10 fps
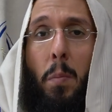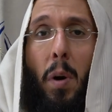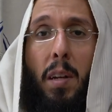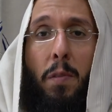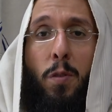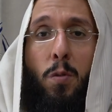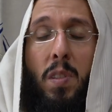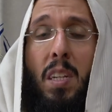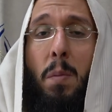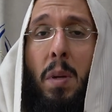But if you
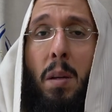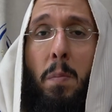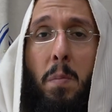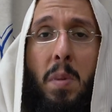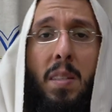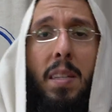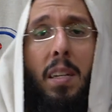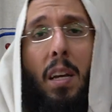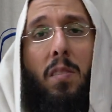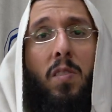see me
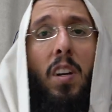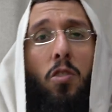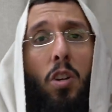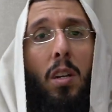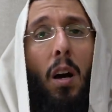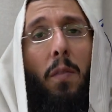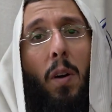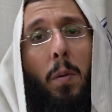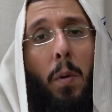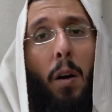missing a section of,
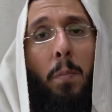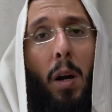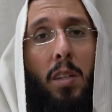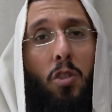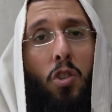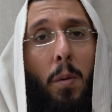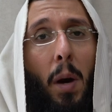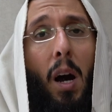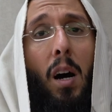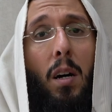um, of my
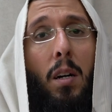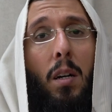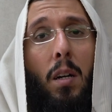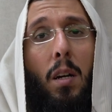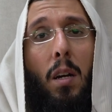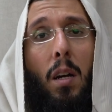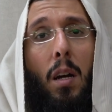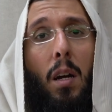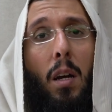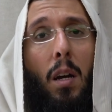nishama,
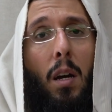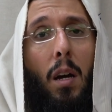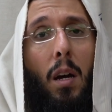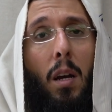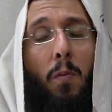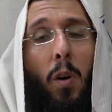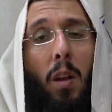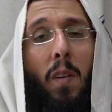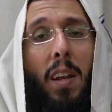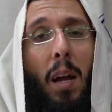in
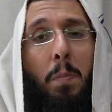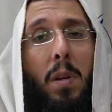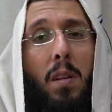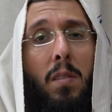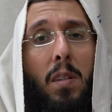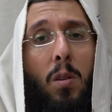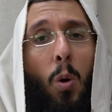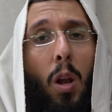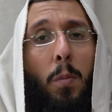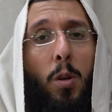whatever that means, in
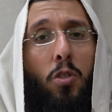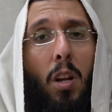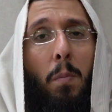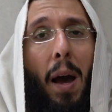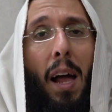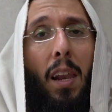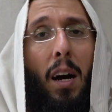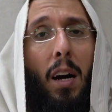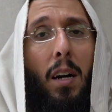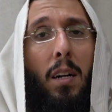olamot shel
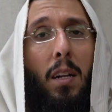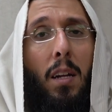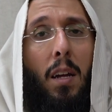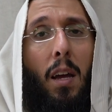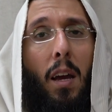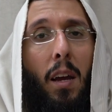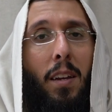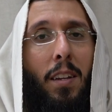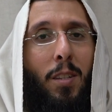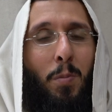mala, in
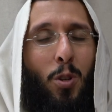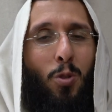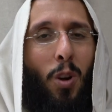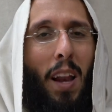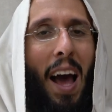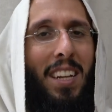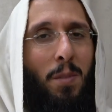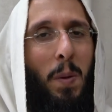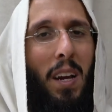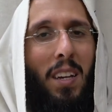the spiritual
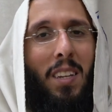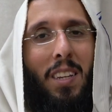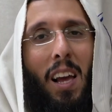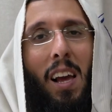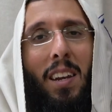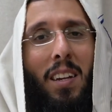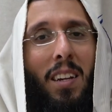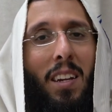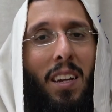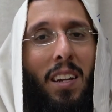aspect, then
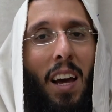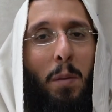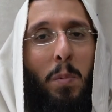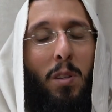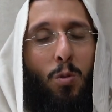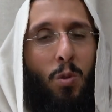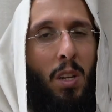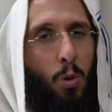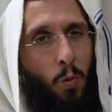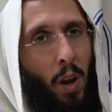that means you
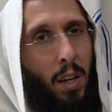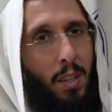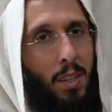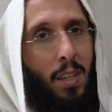need to wait.